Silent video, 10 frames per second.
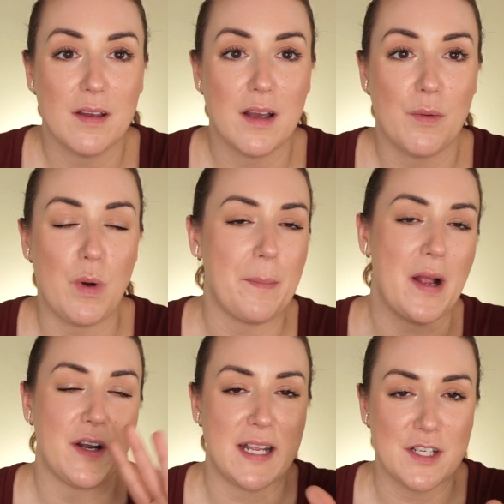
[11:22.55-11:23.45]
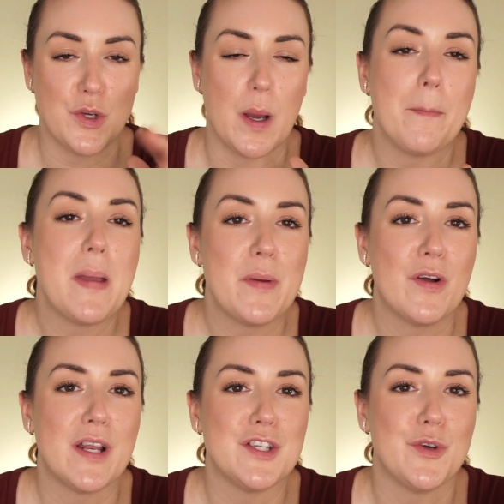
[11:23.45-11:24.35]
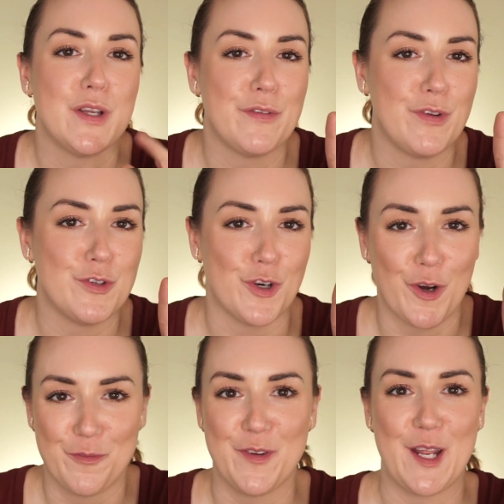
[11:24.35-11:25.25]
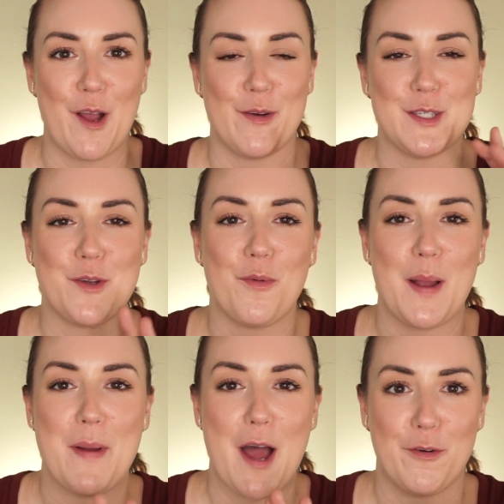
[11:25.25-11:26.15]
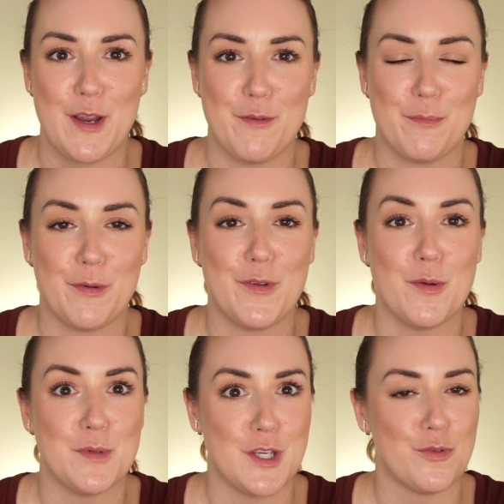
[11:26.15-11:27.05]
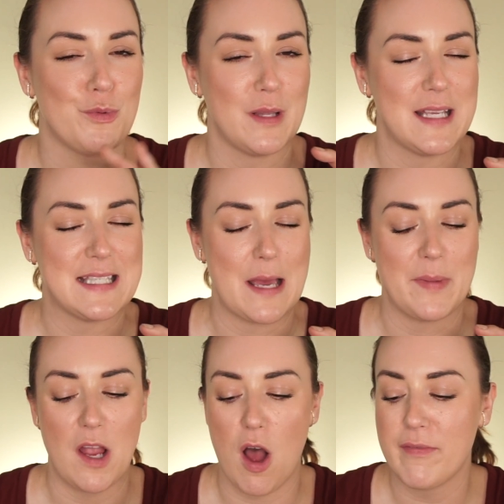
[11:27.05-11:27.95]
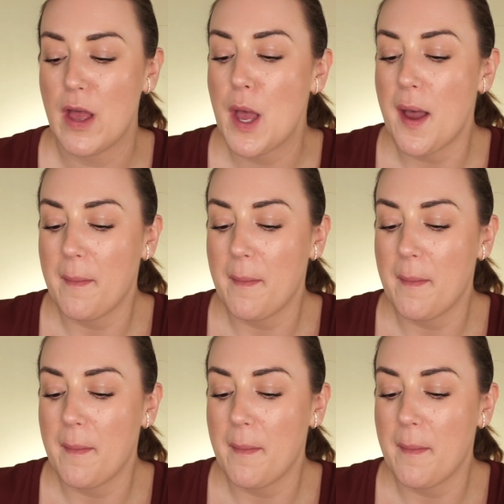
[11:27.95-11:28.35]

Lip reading: Well, I'm not going to get into it. Maybe I'll get into it in a future video as to why powdery perfumes just really set me off.